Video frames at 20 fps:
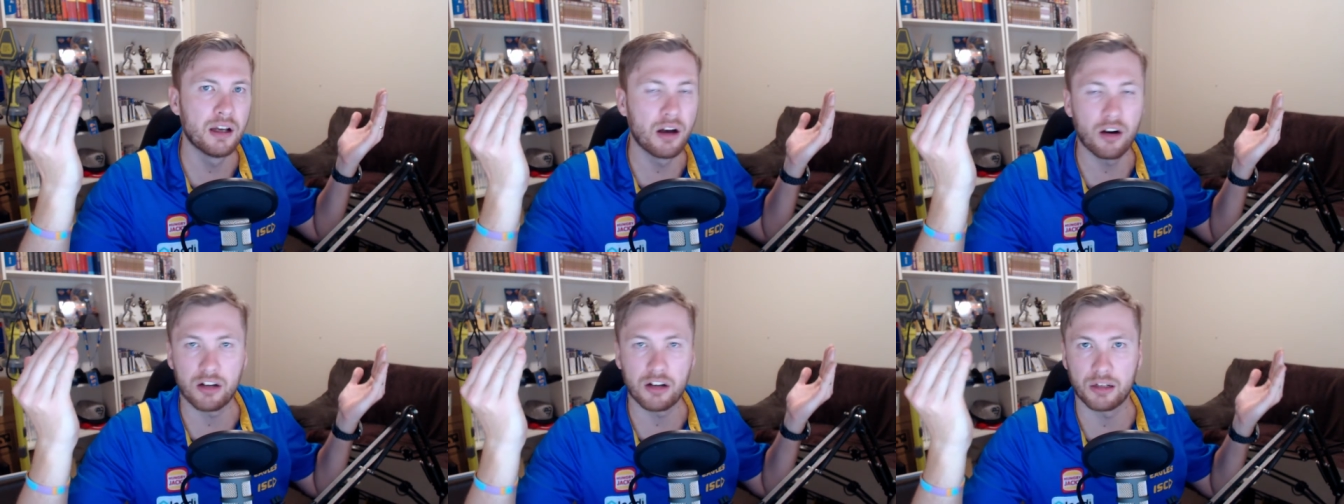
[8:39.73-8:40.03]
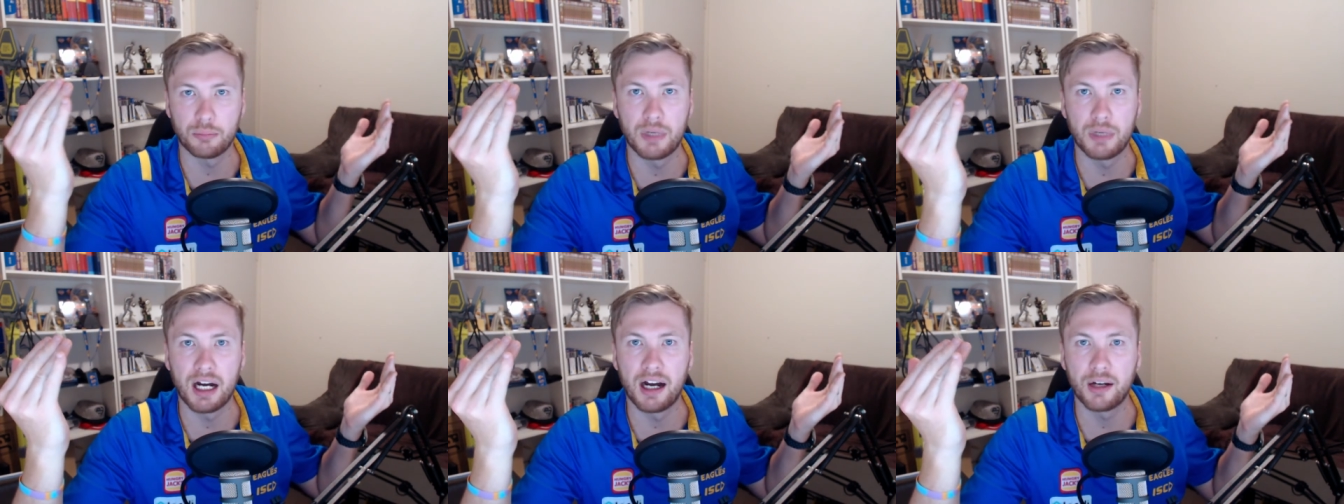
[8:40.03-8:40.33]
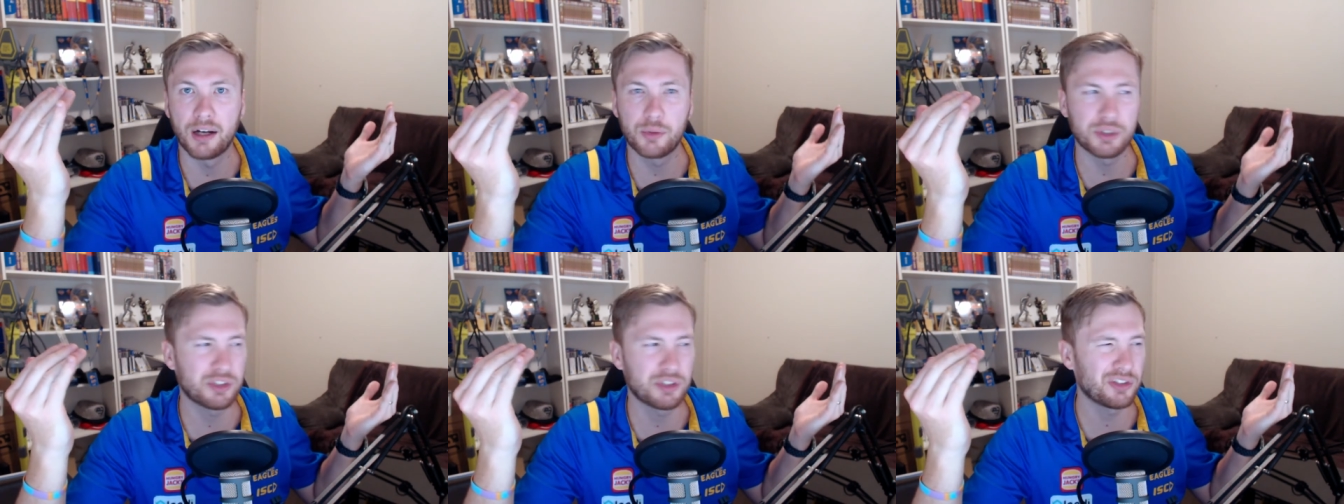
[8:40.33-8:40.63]
on a
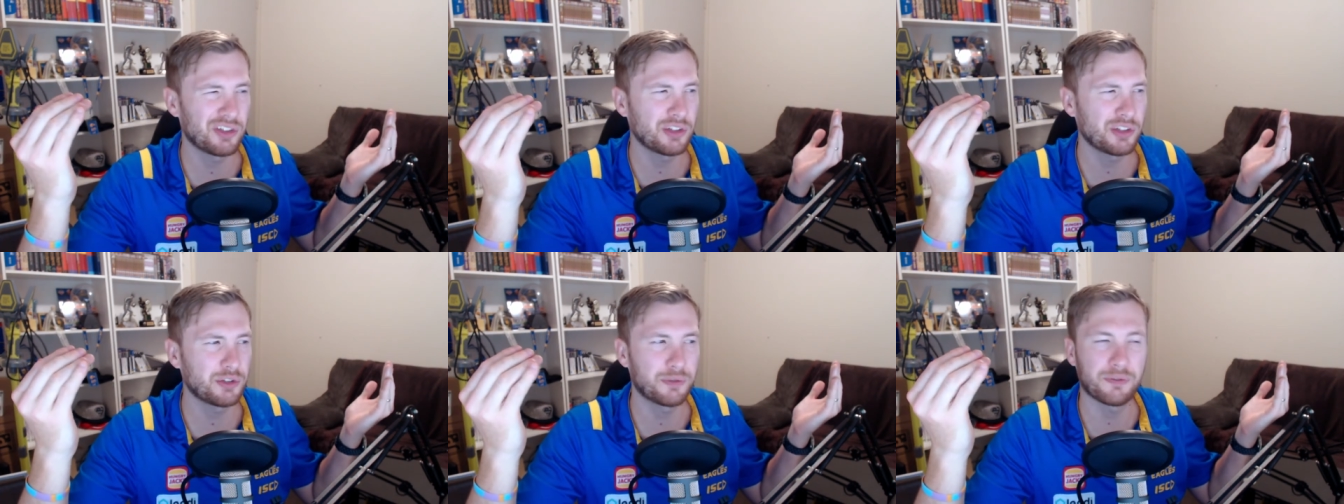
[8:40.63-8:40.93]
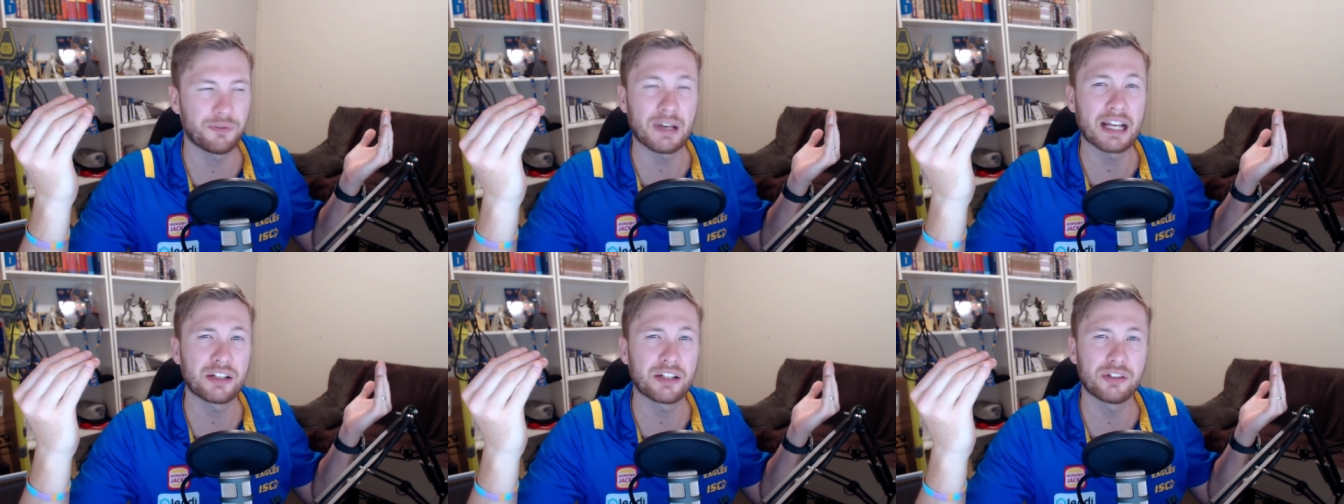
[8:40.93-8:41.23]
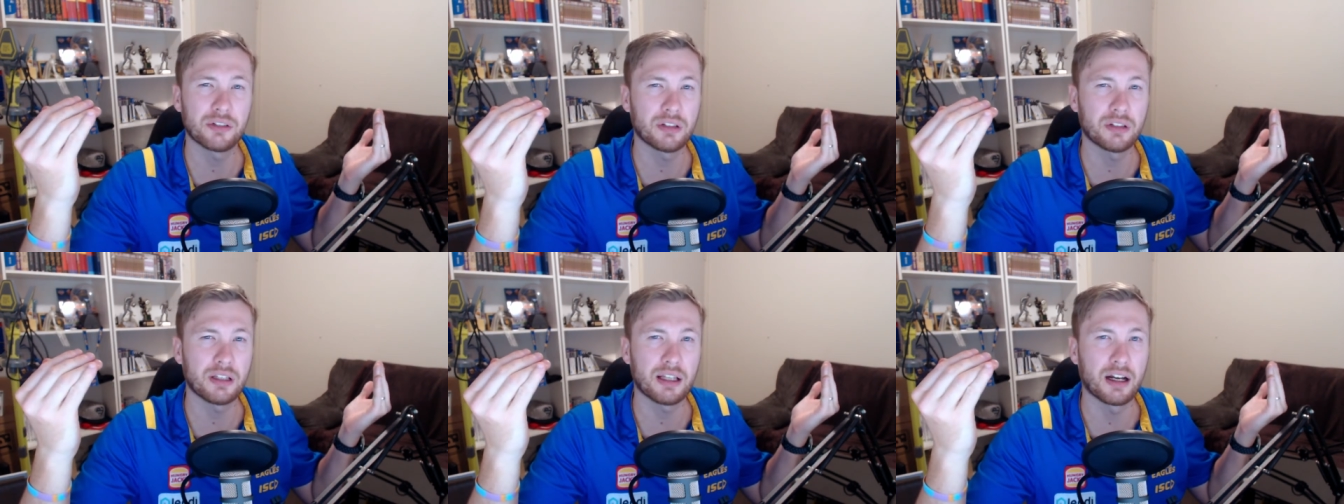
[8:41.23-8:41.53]
mark, which is just
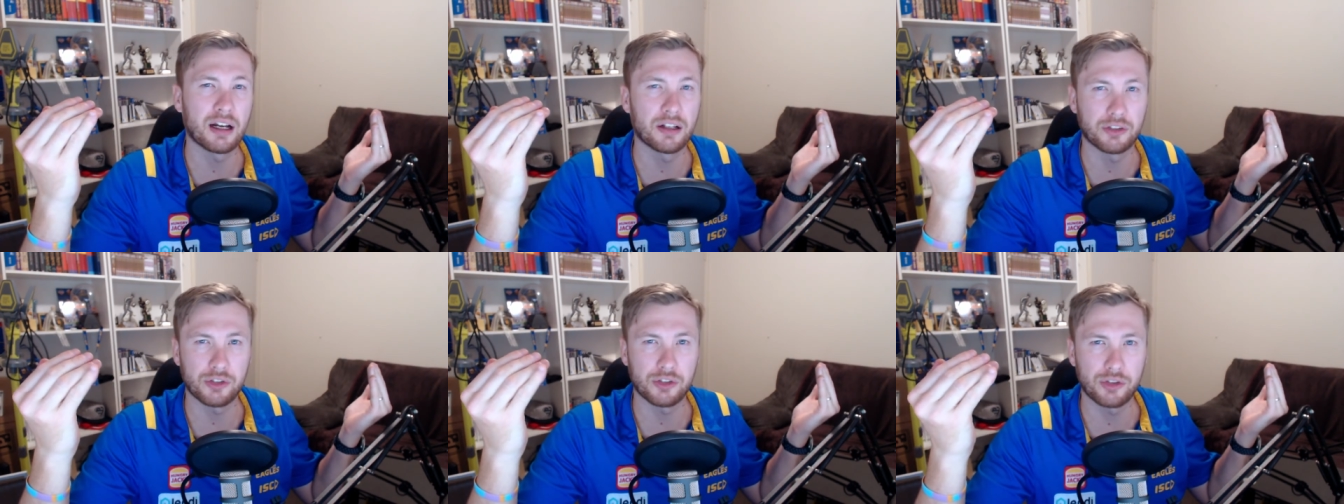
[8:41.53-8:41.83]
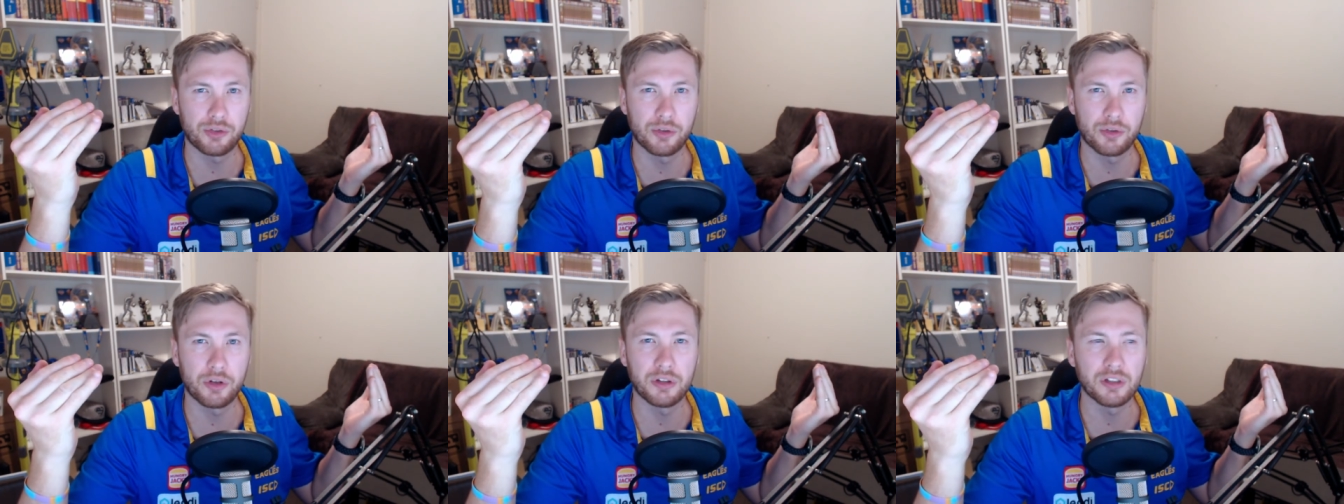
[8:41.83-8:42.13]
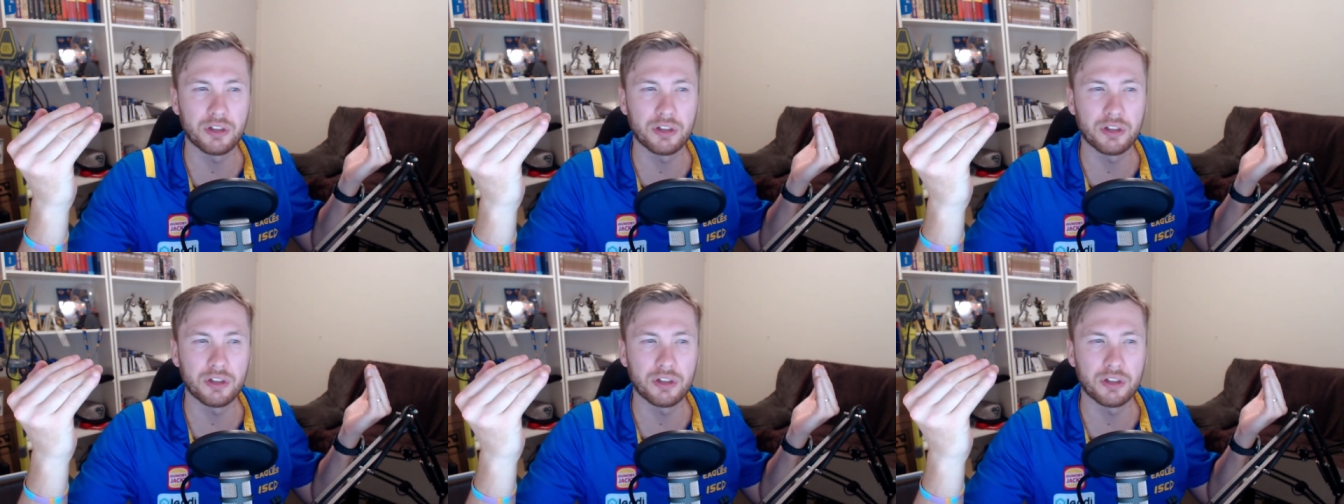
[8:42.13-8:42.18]
factually untrue.